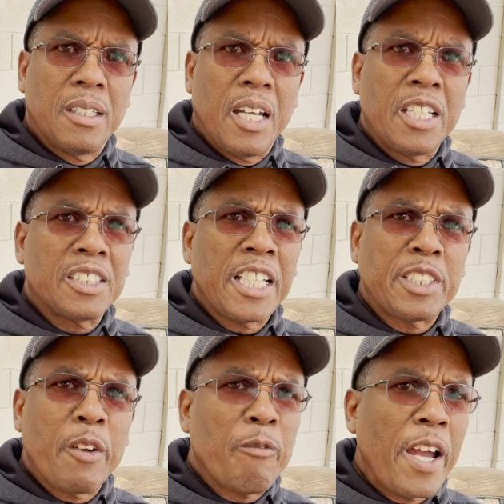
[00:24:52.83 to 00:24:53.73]
And it's like
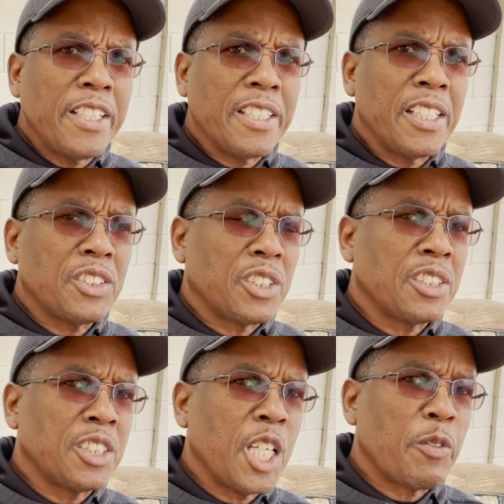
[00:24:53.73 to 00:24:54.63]
you're fighting against
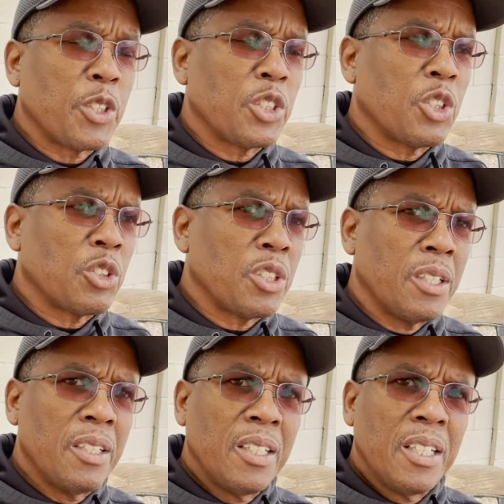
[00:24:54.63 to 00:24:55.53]
yourself. It
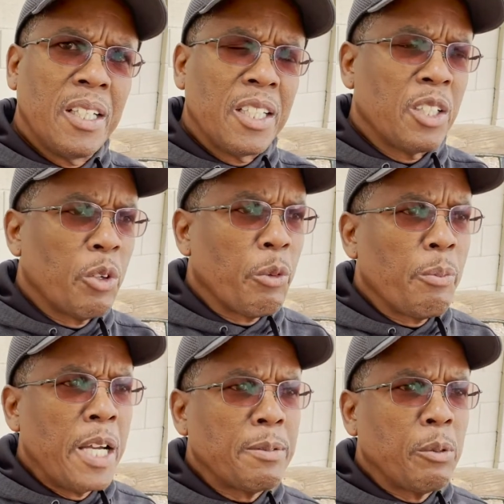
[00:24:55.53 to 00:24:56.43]

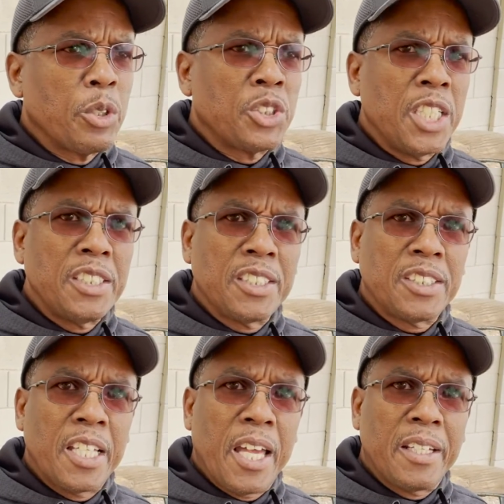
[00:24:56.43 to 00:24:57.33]
reminds me of what Jesus
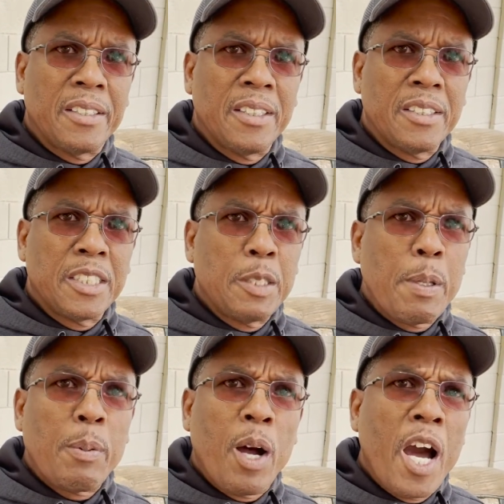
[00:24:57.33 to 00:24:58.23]
said. These
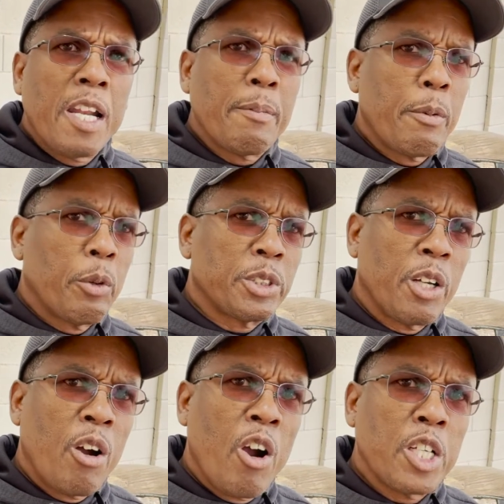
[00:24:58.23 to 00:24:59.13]
people honor me with
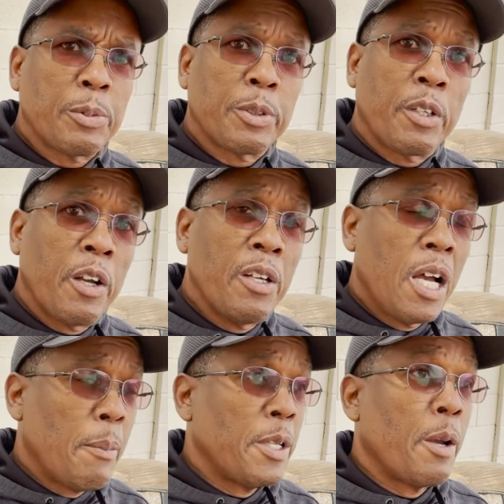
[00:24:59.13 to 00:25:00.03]
their hearts, but their
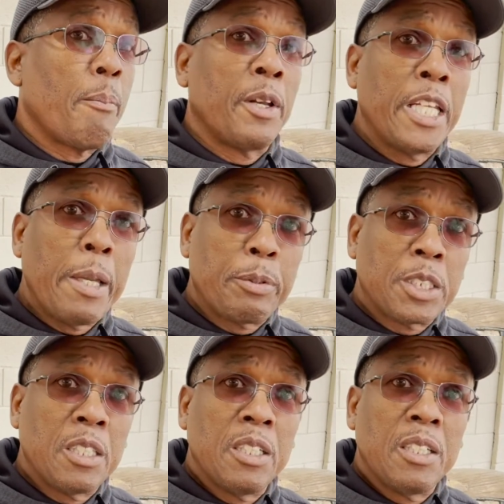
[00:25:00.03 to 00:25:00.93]

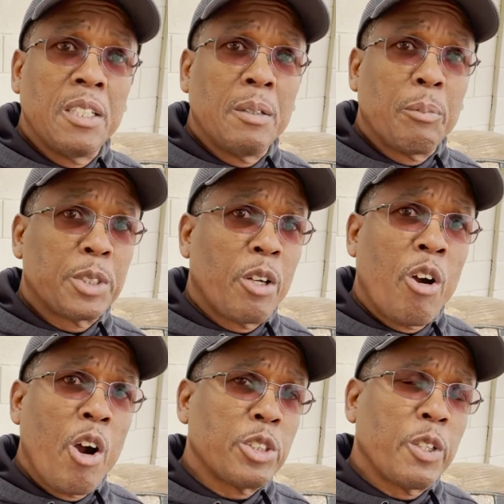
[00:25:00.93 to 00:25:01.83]
lips, but their
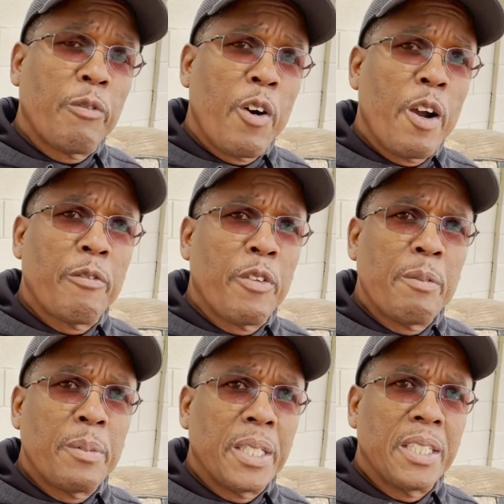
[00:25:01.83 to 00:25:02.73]
hearts are far
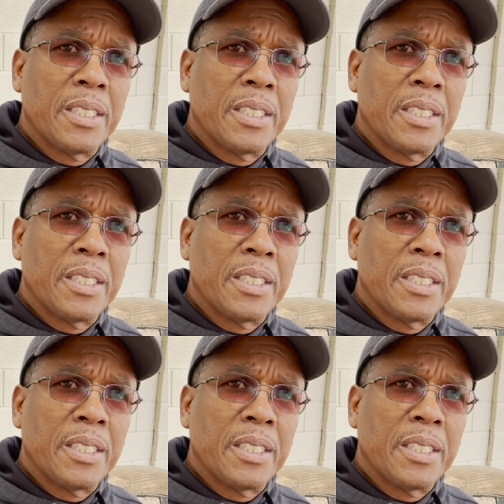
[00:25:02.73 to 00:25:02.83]
from me.